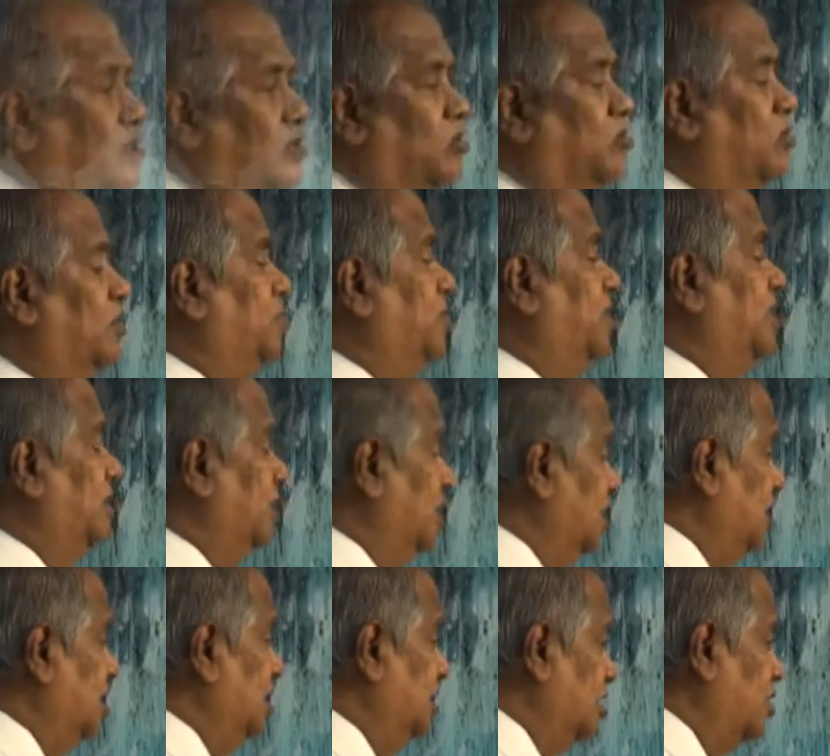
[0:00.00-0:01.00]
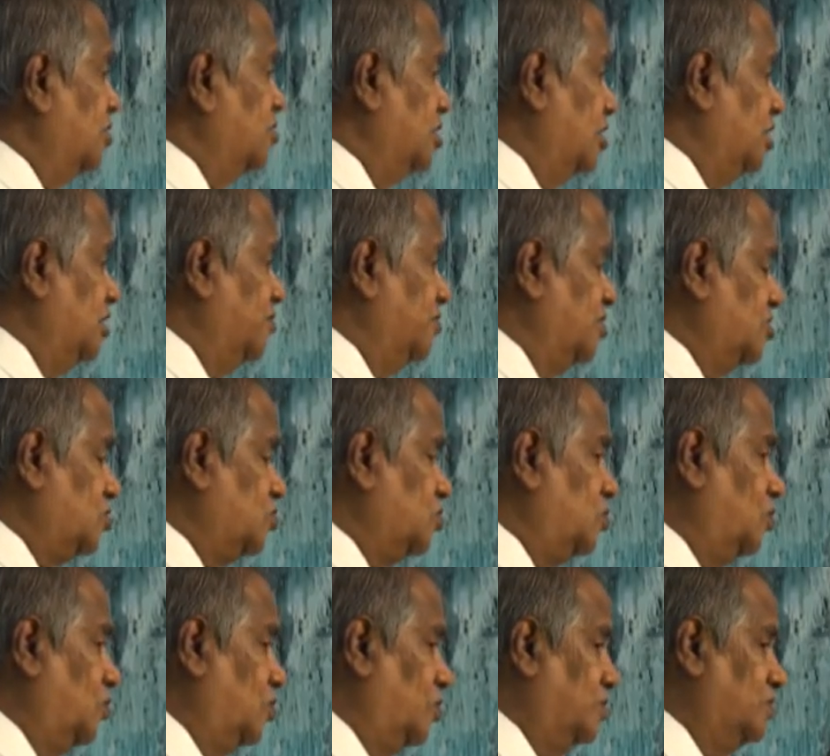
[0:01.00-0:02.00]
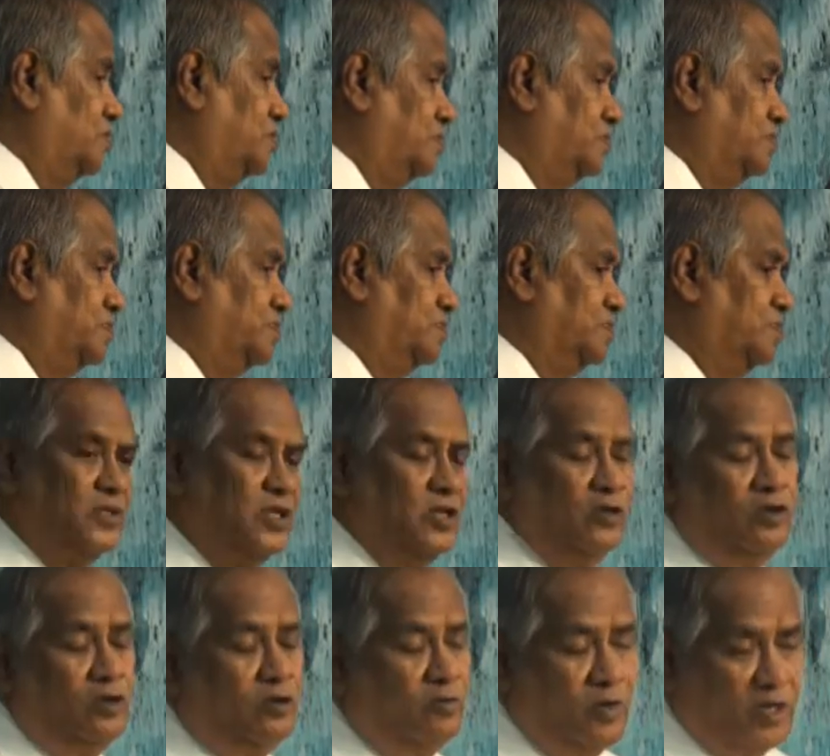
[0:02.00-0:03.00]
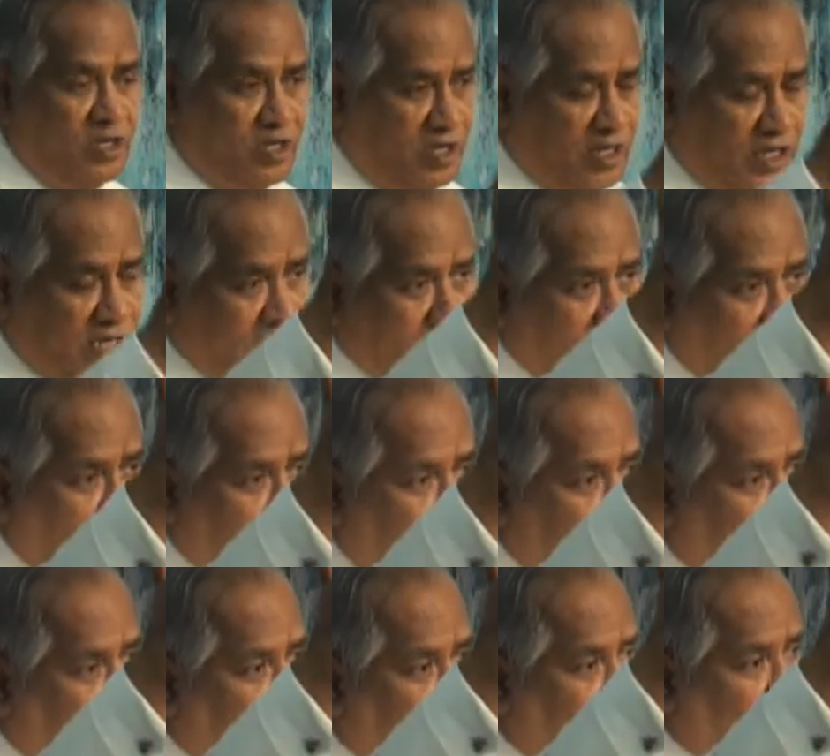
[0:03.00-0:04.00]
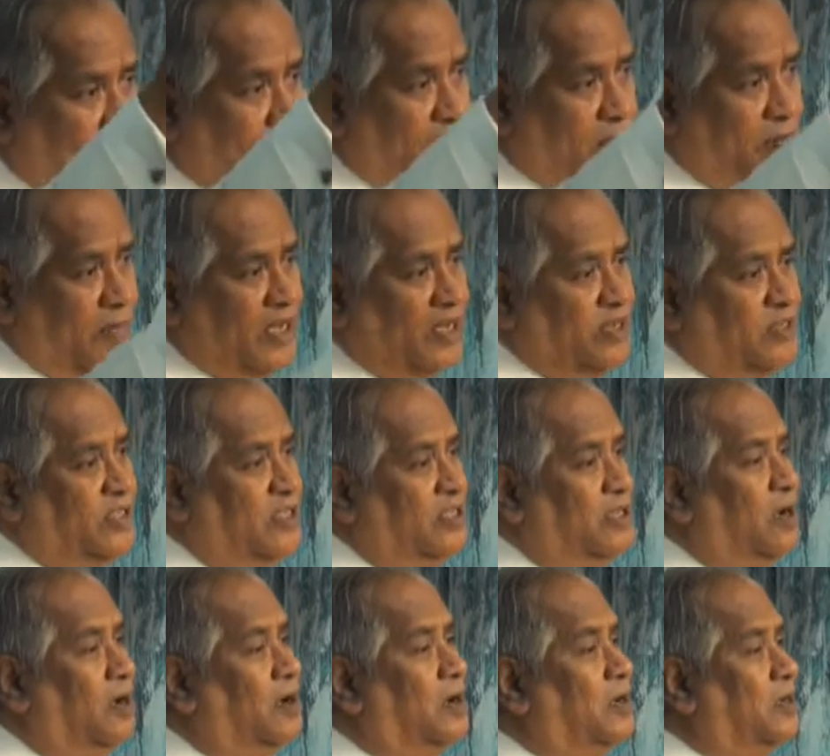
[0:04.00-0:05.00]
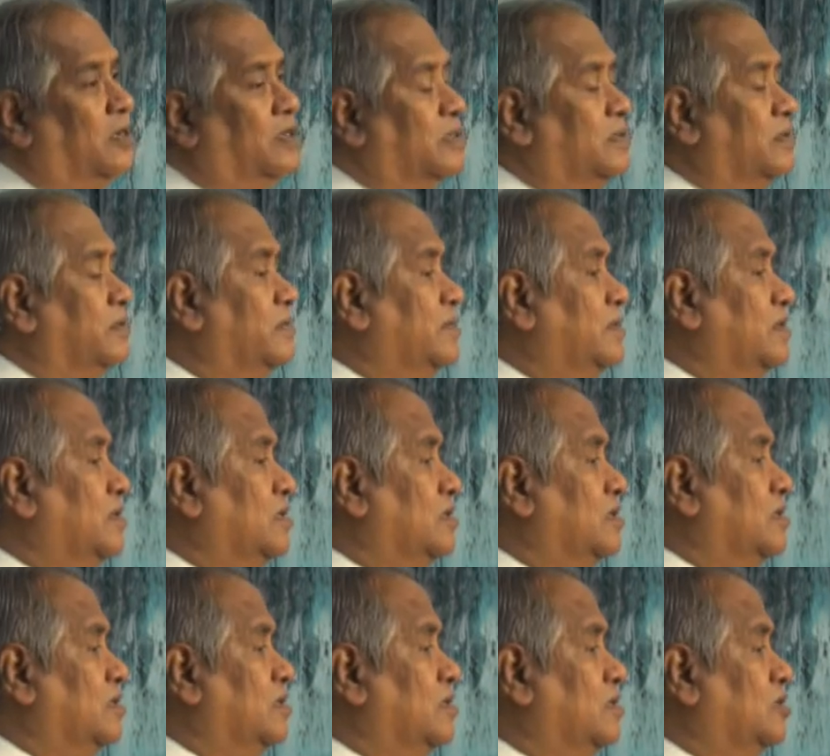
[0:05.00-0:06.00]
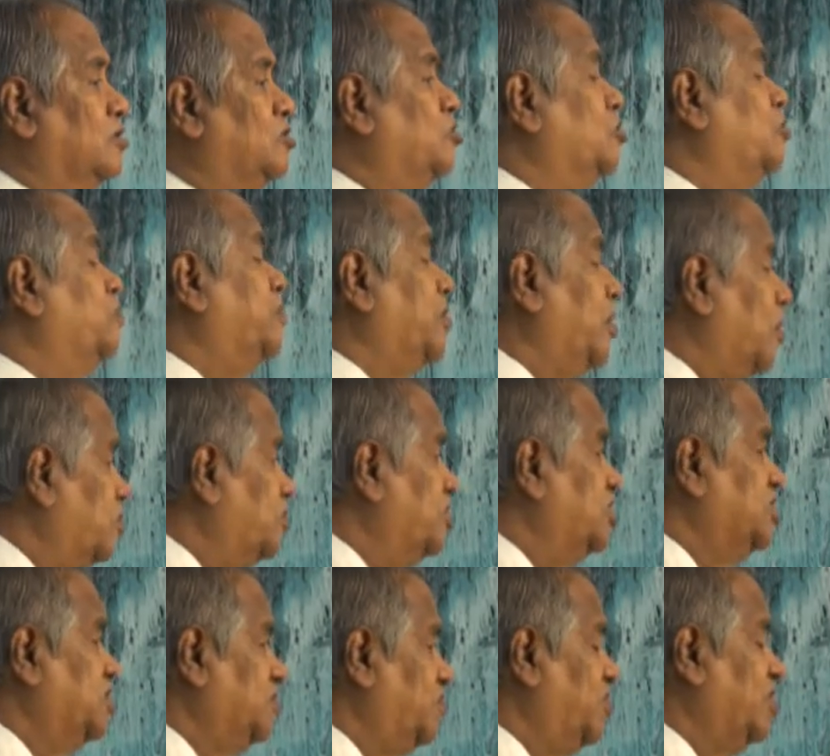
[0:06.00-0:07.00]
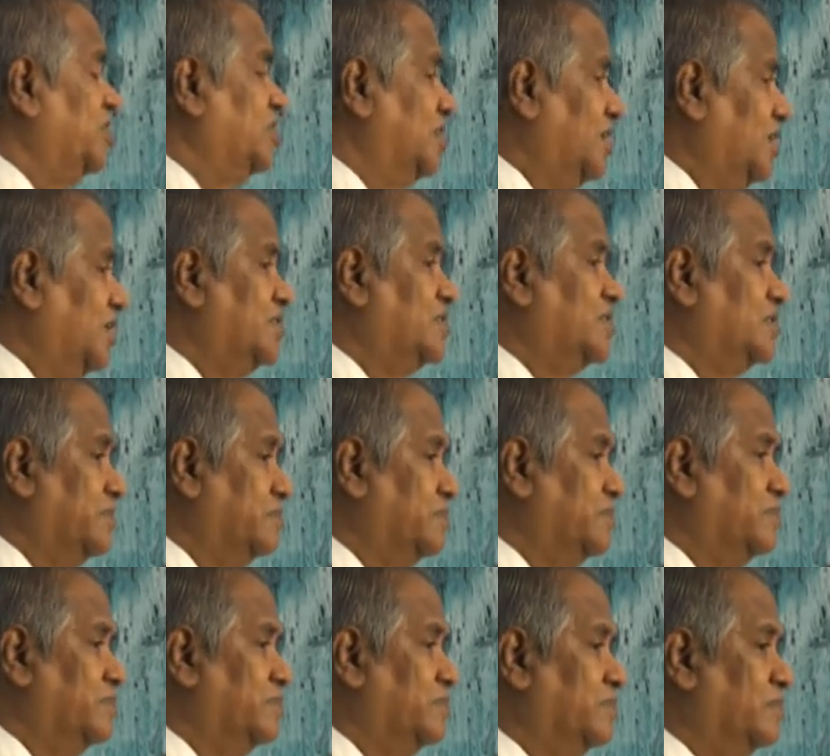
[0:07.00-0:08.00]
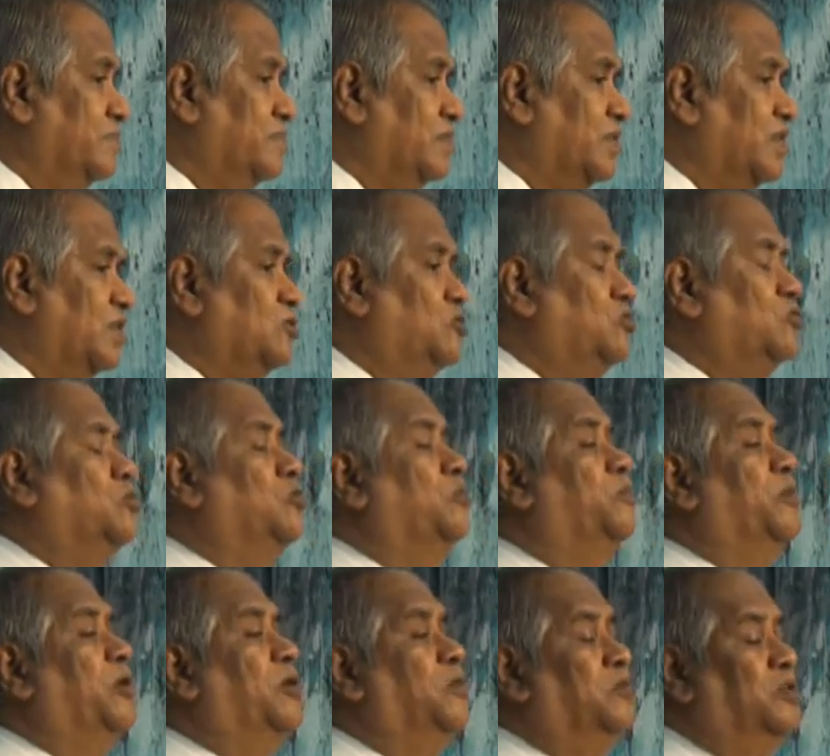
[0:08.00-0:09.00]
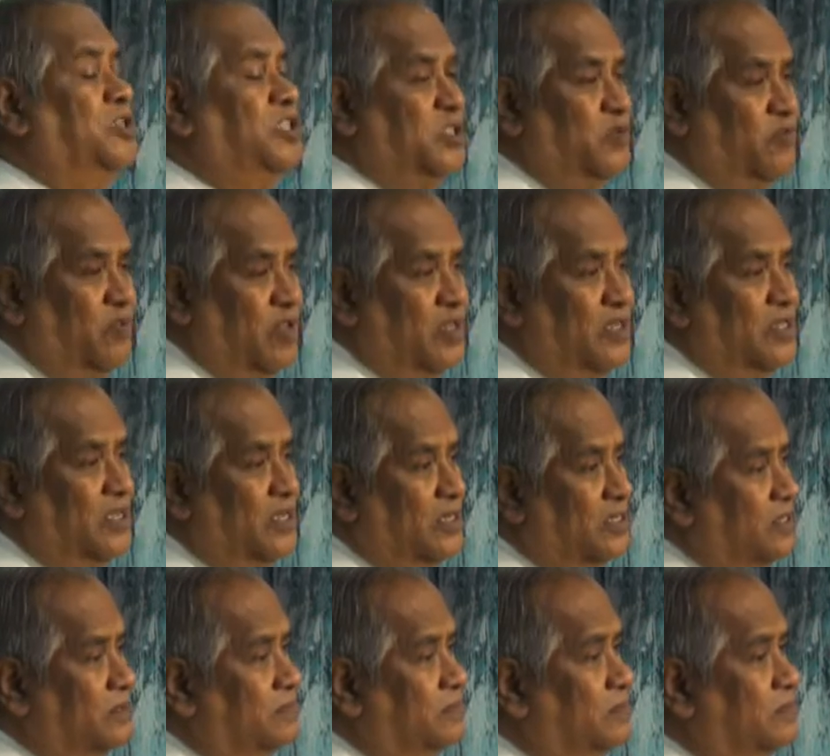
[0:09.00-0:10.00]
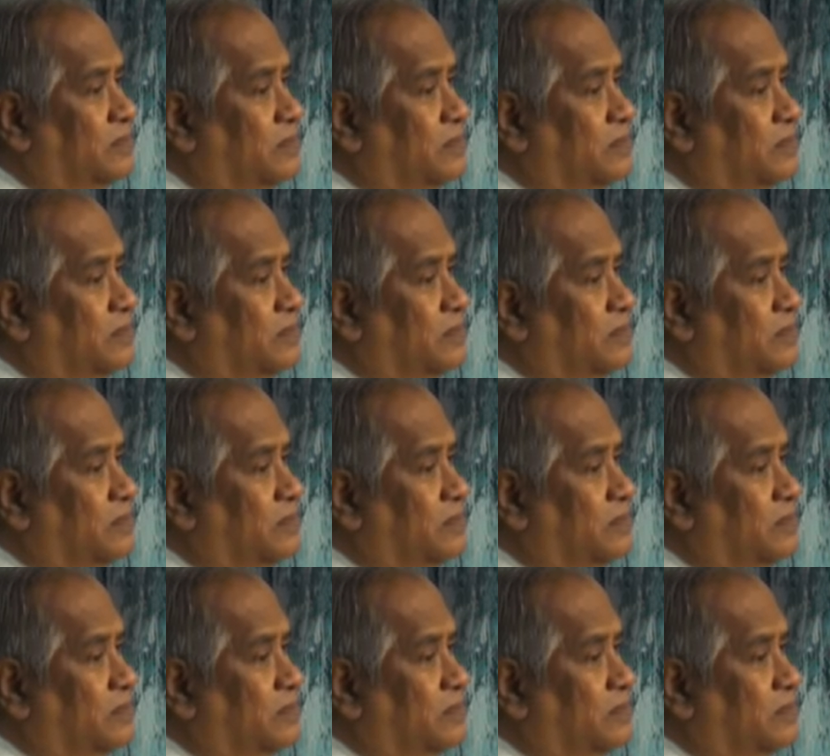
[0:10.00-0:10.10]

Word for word: You may be kneeling down in your school. You don't want to kneel down before the Almighty God. Too proudish for that. Too proudish for that.